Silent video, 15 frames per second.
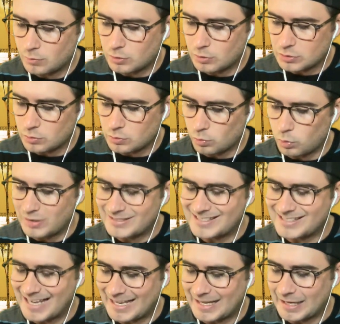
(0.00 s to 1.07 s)
what's
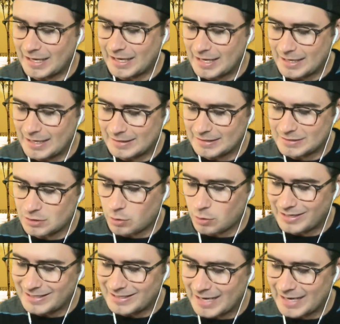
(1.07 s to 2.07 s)
what's taking a hit. That's going